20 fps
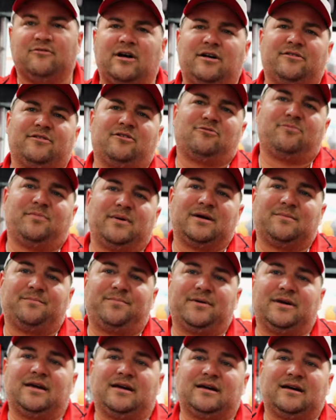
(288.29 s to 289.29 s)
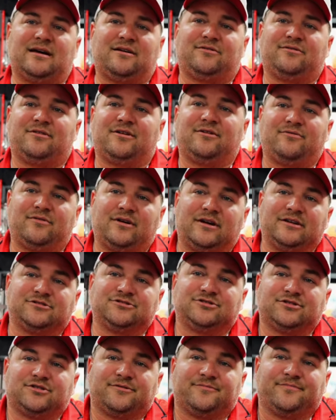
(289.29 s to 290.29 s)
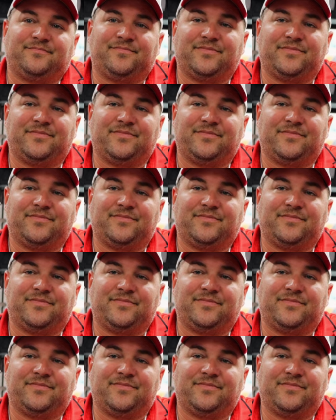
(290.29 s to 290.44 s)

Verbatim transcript: Well, I don't know. Being pink, I don't know. I ain't sure.